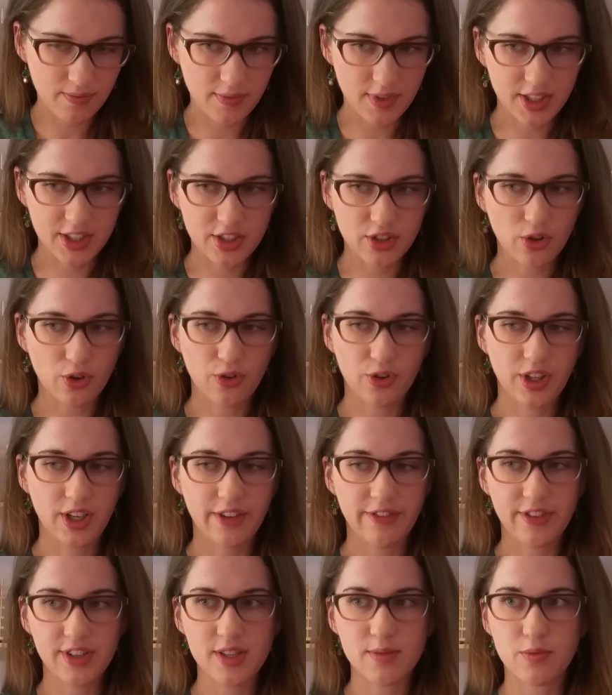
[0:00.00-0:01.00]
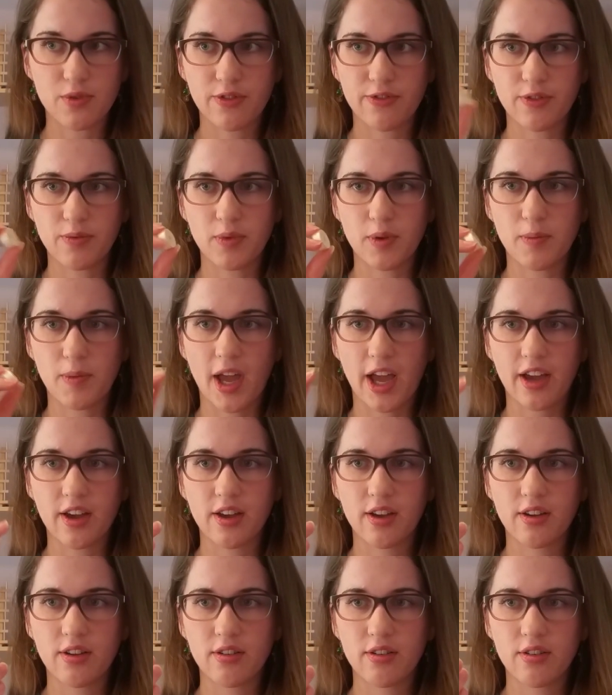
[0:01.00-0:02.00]
It's totally invisible from the
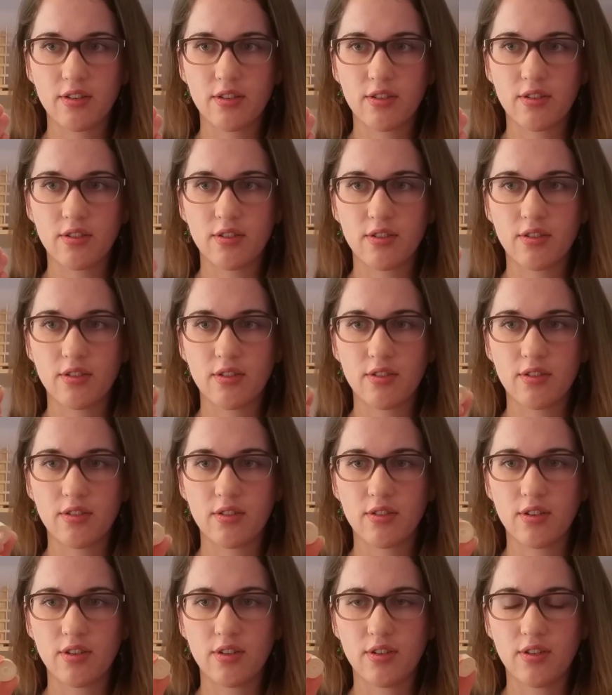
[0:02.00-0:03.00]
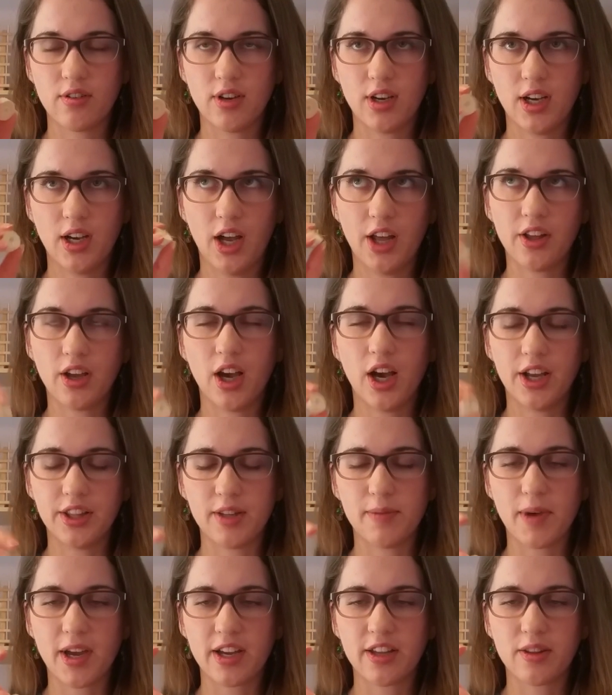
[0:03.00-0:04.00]
back, on the
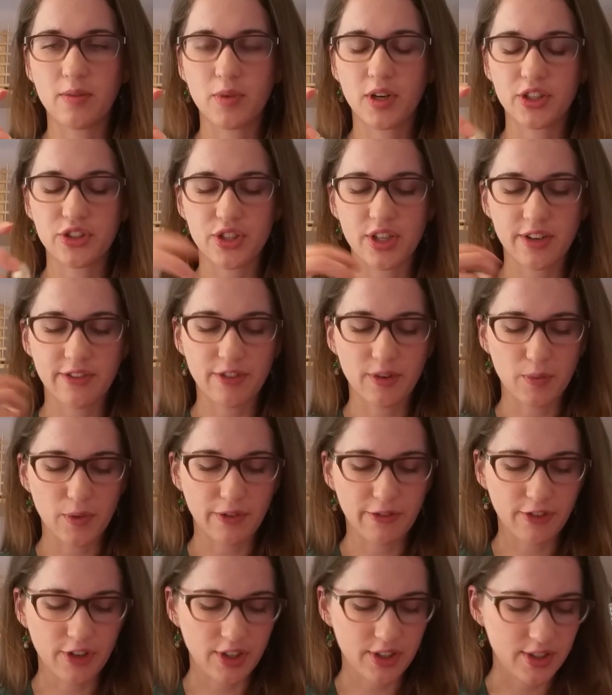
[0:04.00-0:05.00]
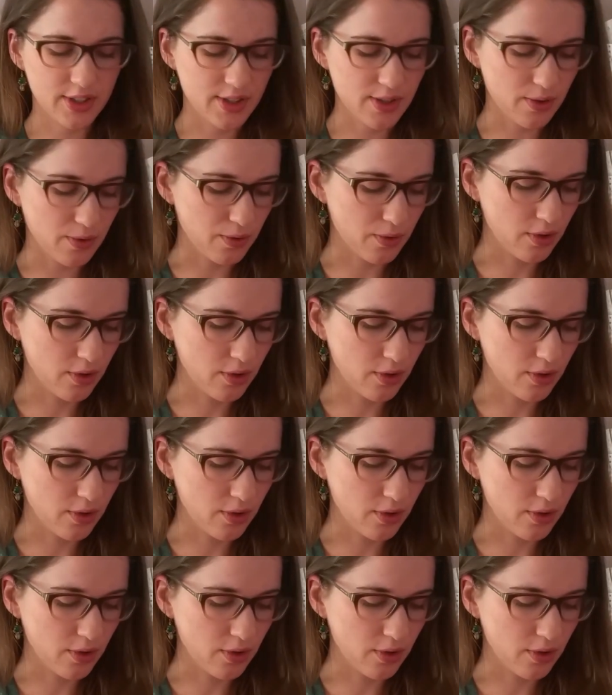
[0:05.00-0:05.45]
back of the project from the front, so